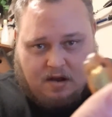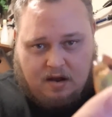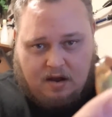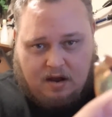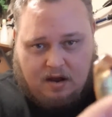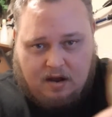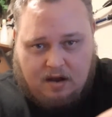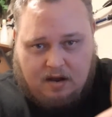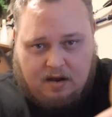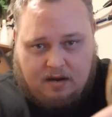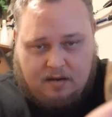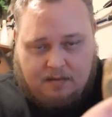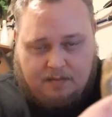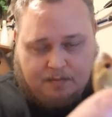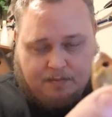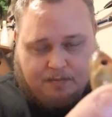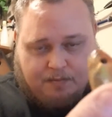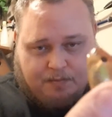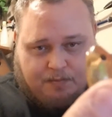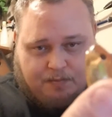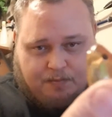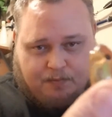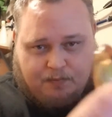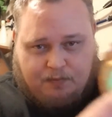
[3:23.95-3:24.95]
I um,
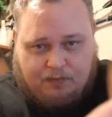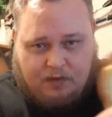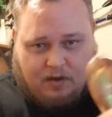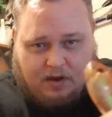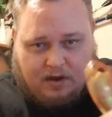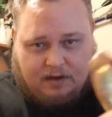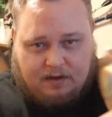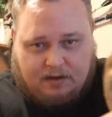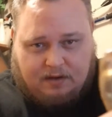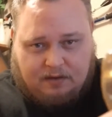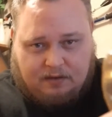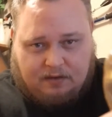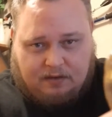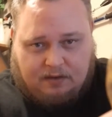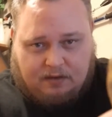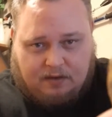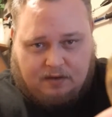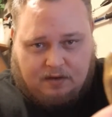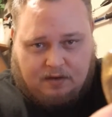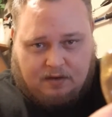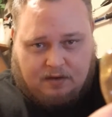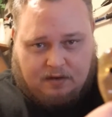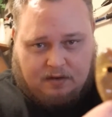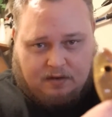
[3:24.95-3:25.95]
think this is
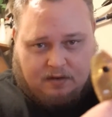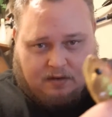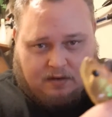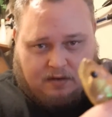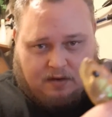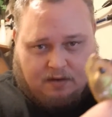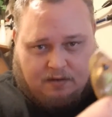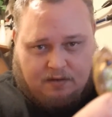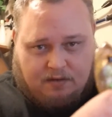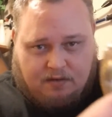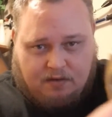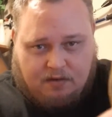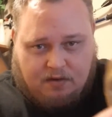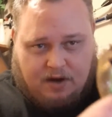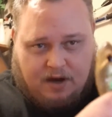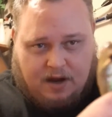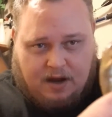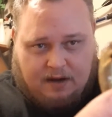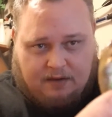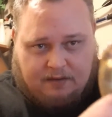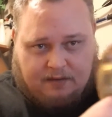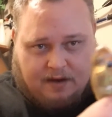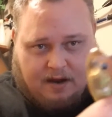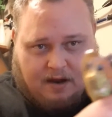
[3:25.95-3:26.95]
a a three
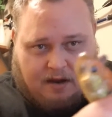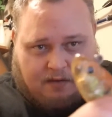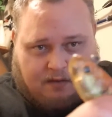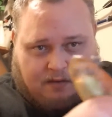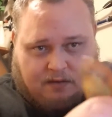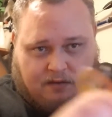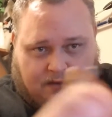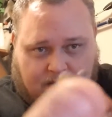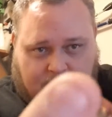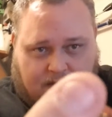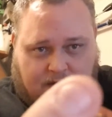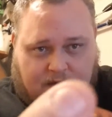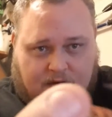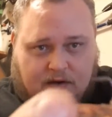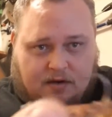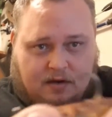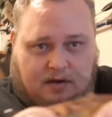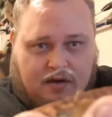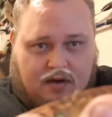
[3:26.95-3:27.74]
eighths ounce